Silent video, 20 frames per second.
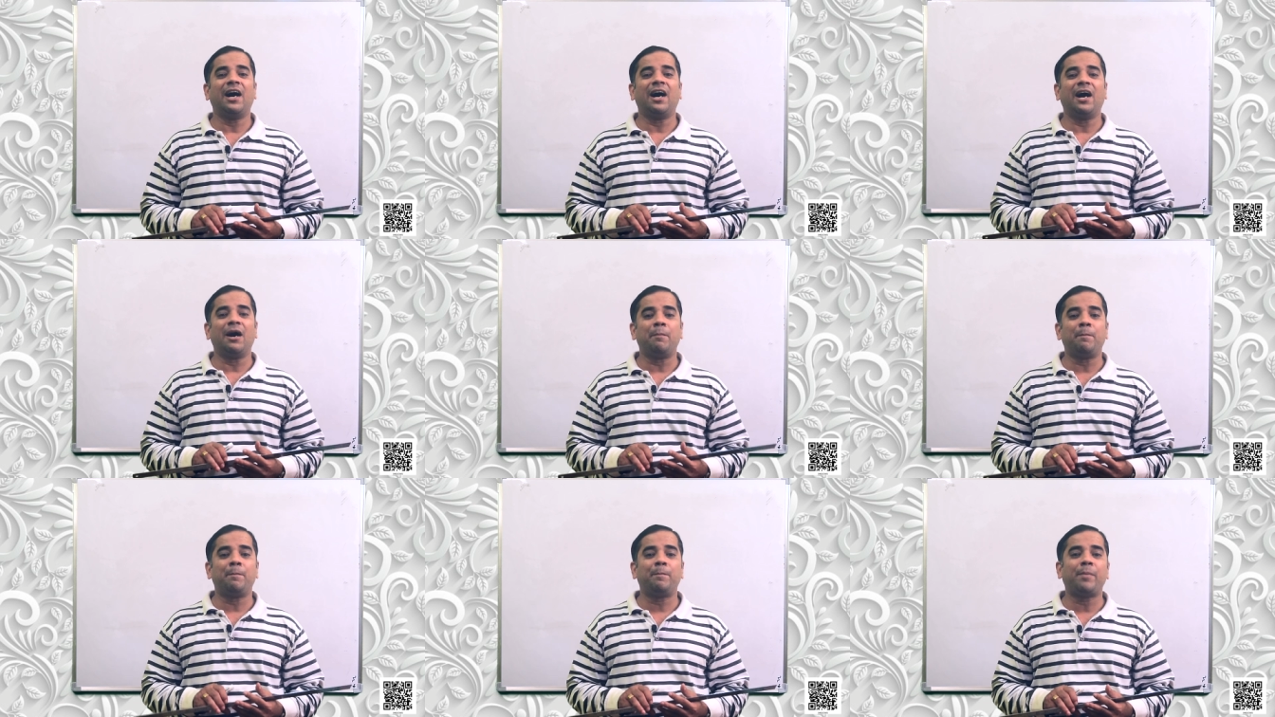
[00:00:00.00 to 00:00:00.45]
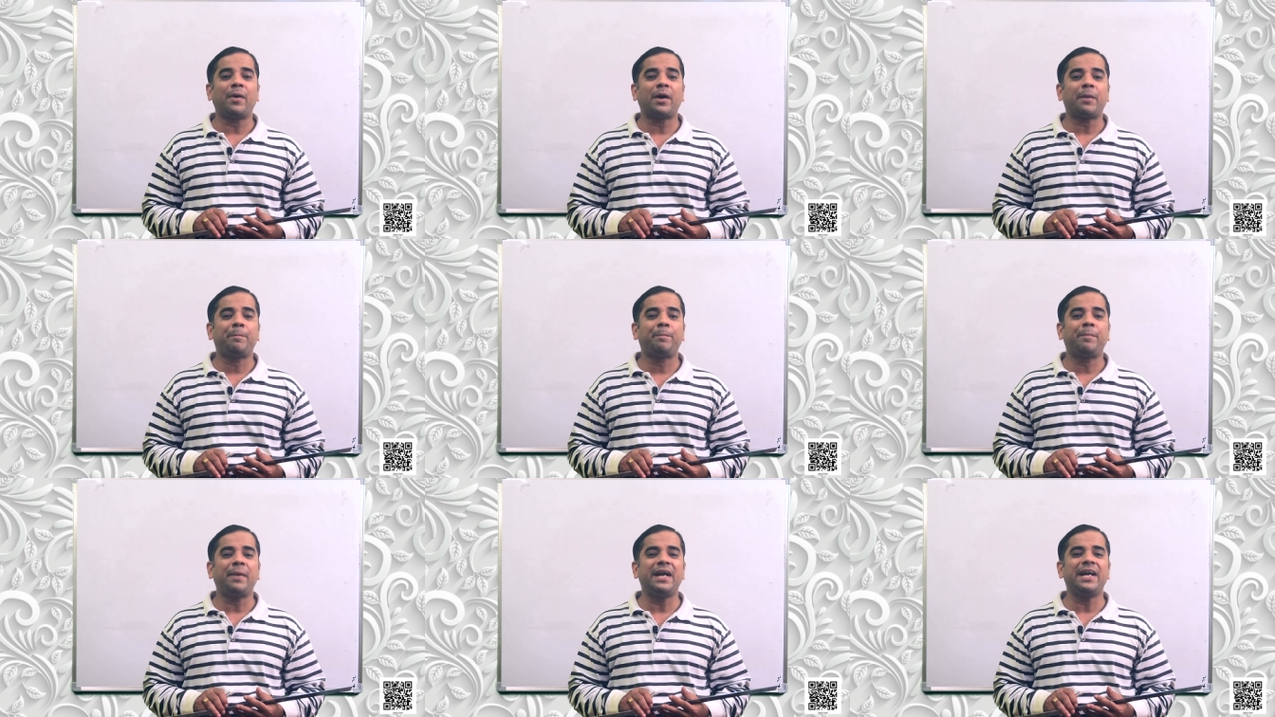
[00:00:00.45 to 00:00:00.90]
a
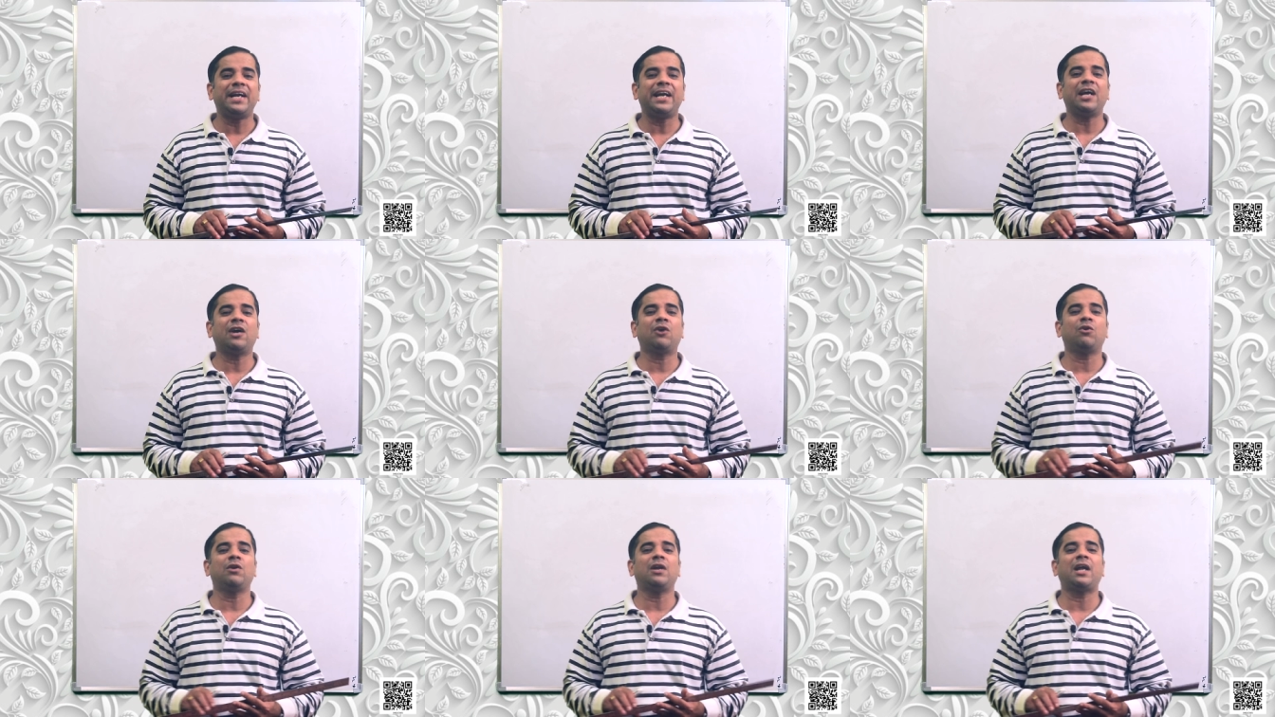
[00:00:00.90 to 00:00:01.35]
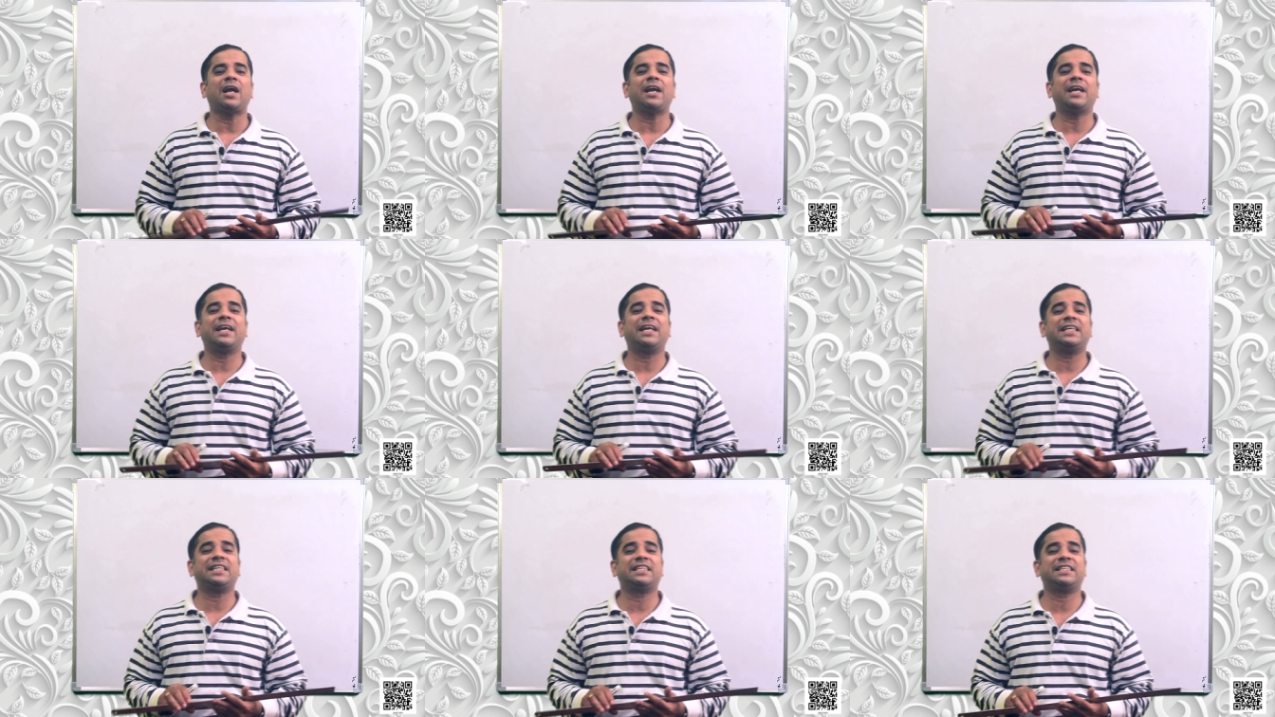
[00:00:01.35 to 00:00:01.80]

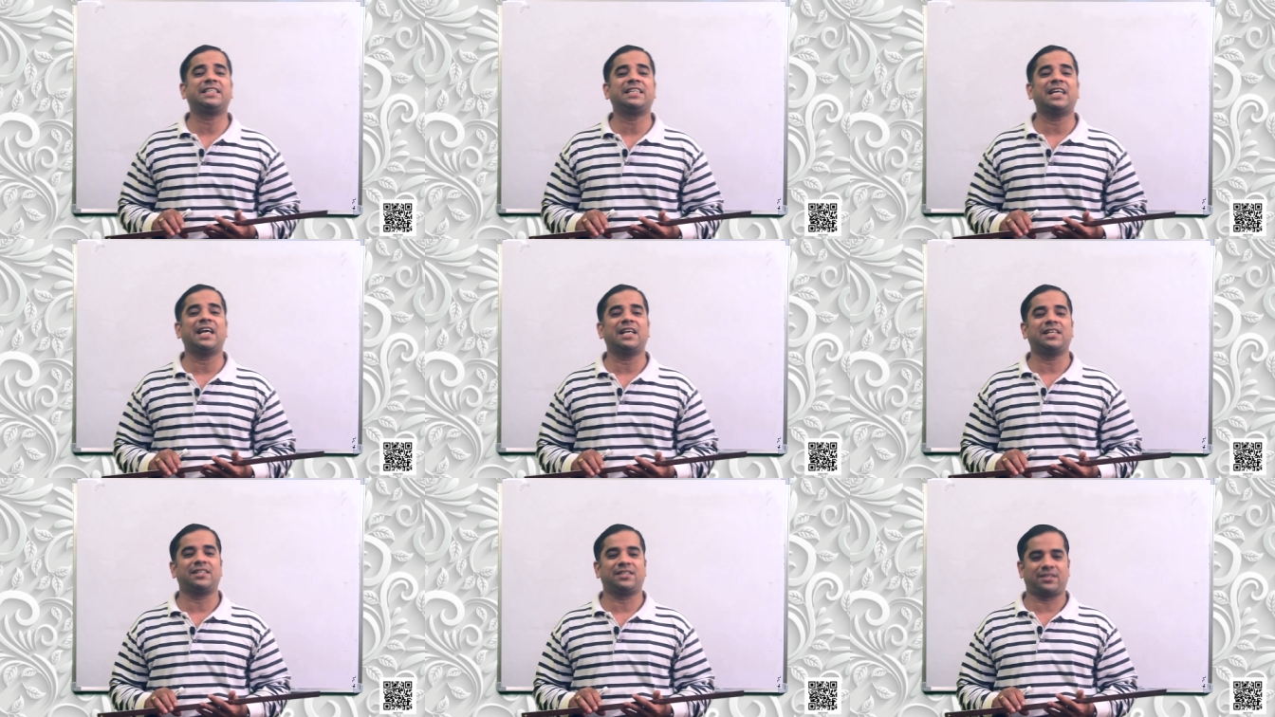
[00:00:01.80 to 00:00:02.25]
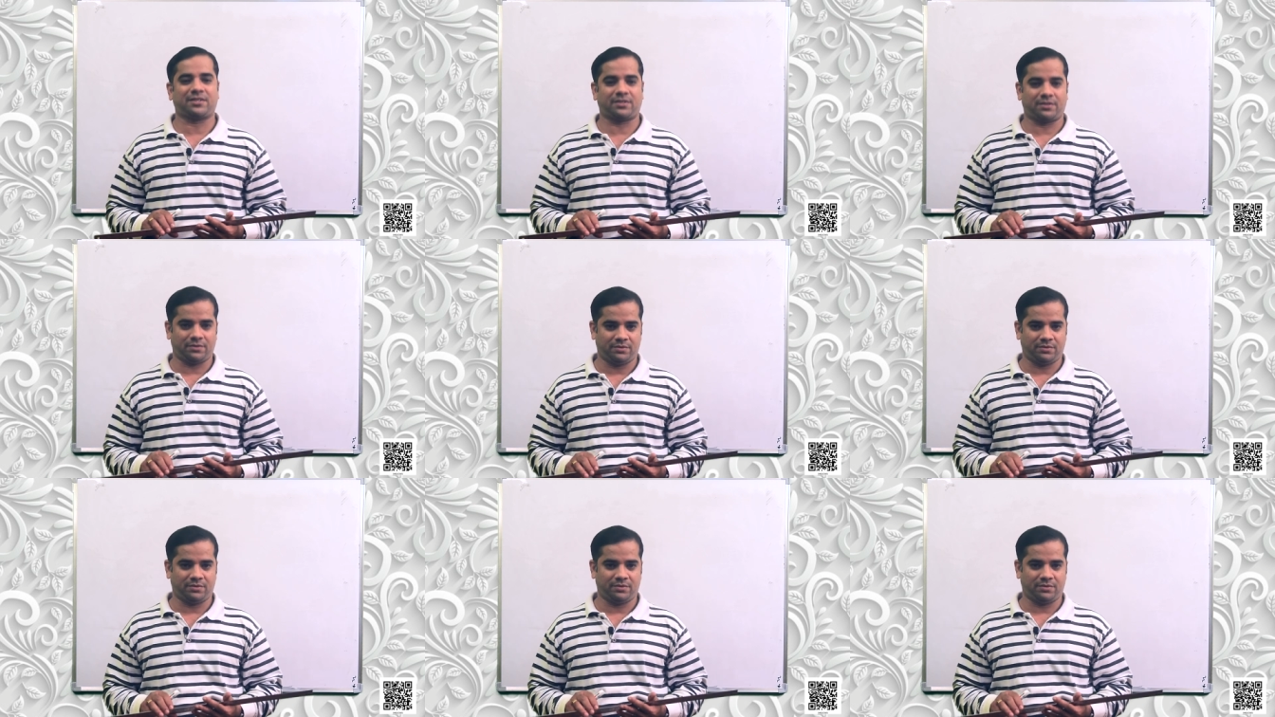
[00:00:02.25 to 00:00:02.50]
perpendicular distance,